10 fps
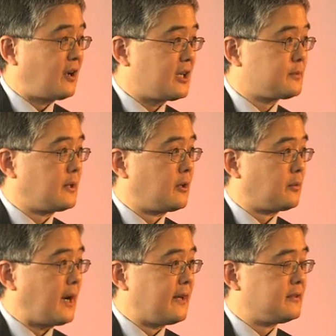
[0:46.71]
hospital
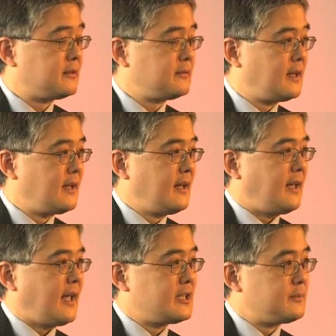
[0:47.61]
arrival
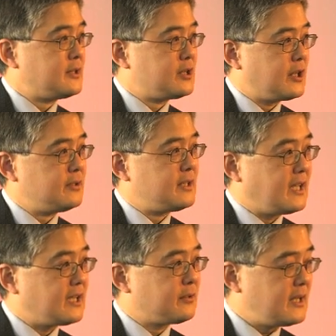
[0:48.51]
and has been shown to
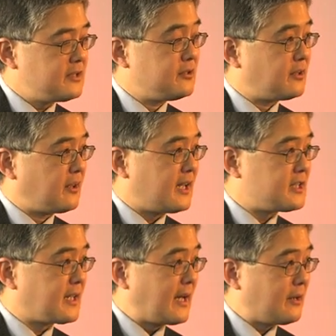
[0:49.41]
increase
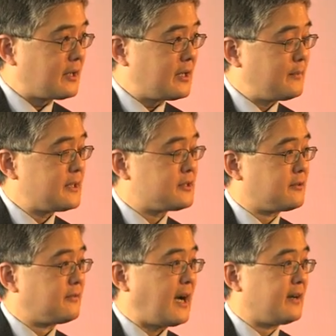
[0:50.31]
neurologic outcome and
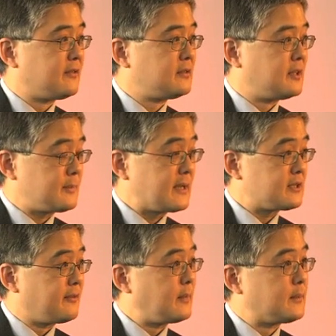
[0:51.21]
survival,
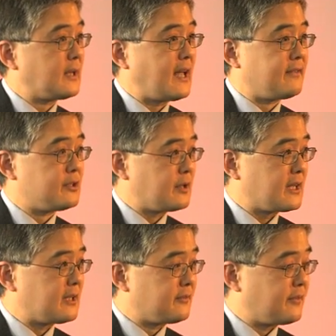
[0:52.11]
especially if people have
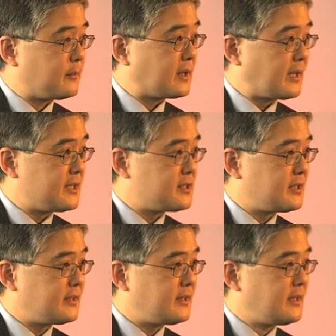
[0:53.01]
ventricular
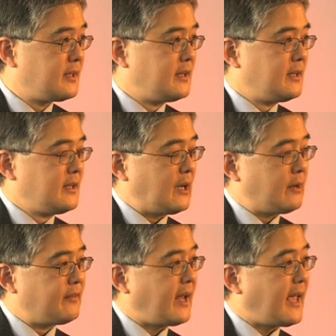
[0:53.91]
fibrillation.
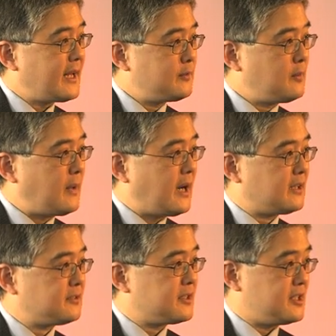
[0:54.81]
However, animal
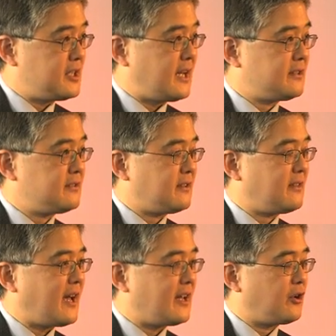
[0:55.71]
models suggest
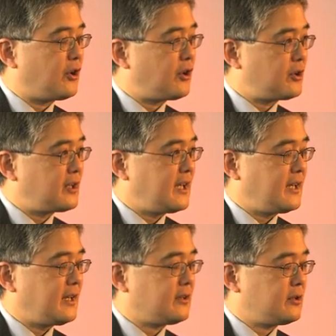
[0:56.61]
that
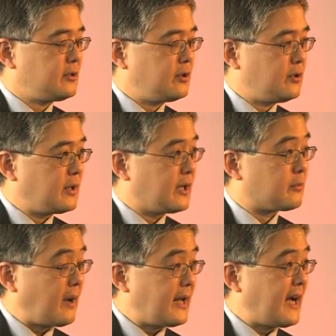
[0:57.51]
early
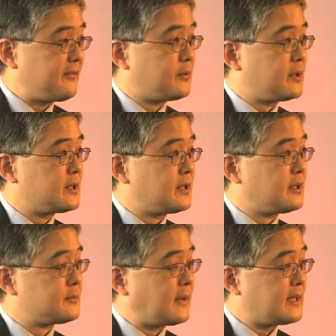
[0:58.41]
cooling right after return
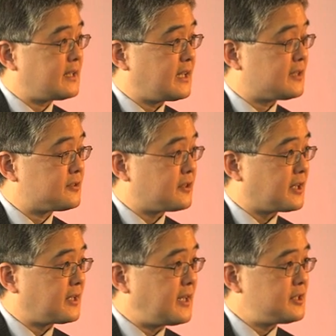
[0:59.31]
of spontaneous
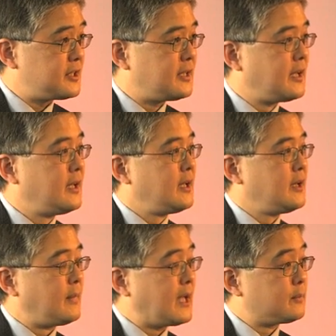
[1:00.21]
circulation
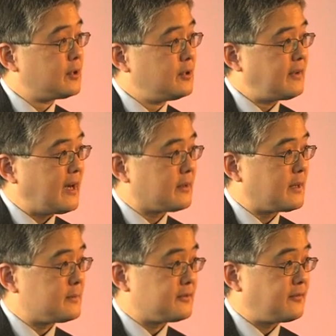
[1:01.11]
may improve
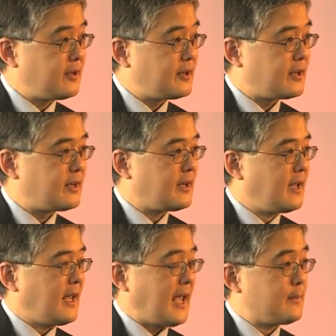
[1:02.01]
outcomes further
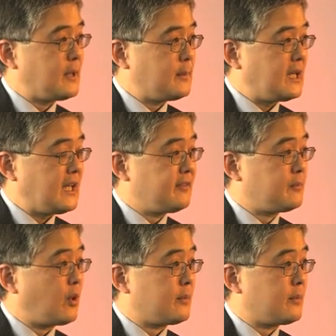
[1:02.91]
and may be even more